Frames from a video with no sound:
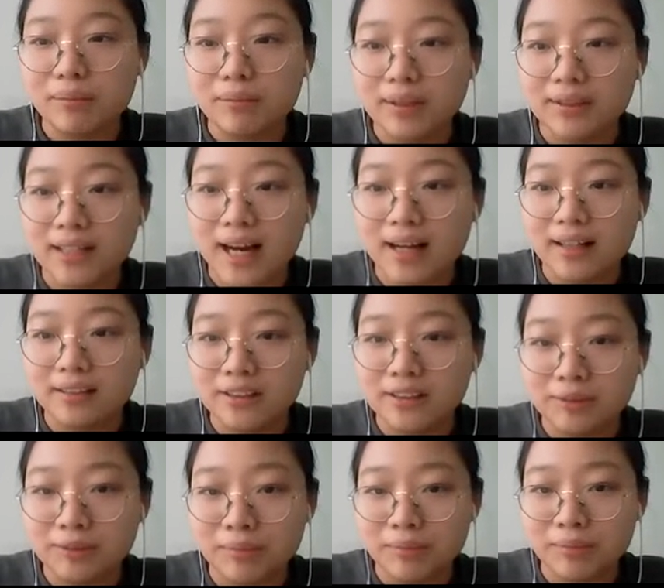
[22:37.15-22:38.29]
But other
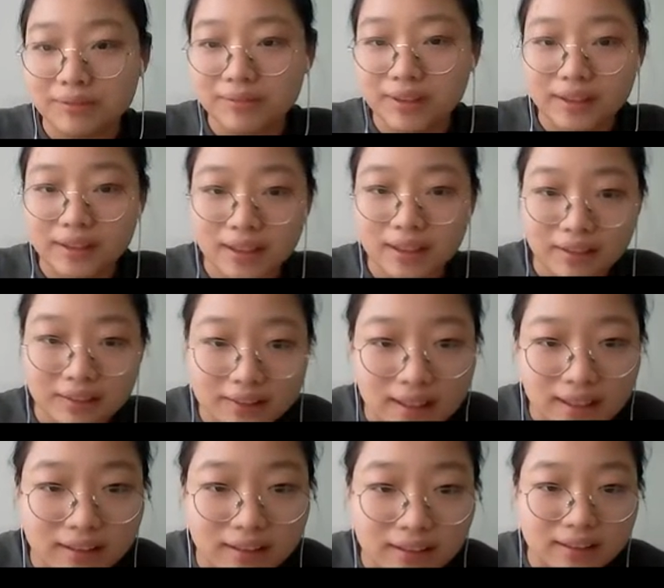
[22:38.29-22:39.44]
small details
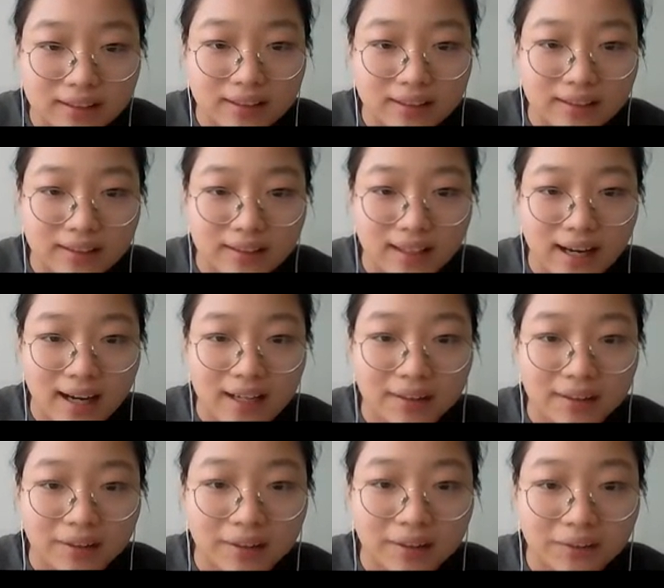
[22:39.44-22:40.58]
like this
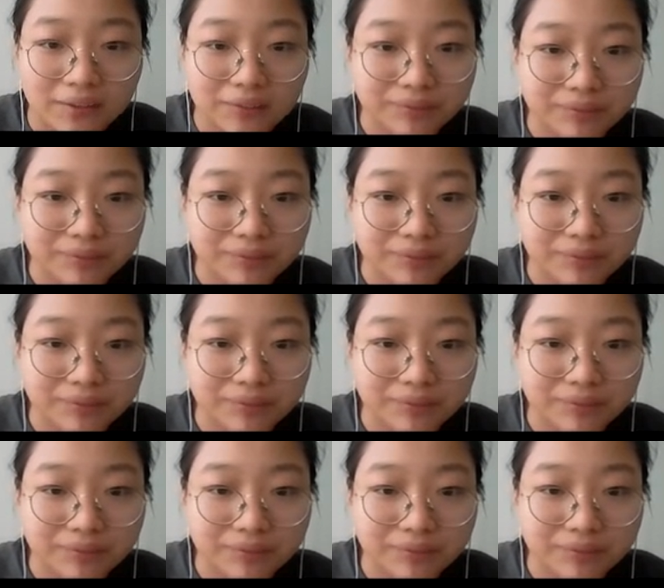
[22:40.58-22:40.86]
title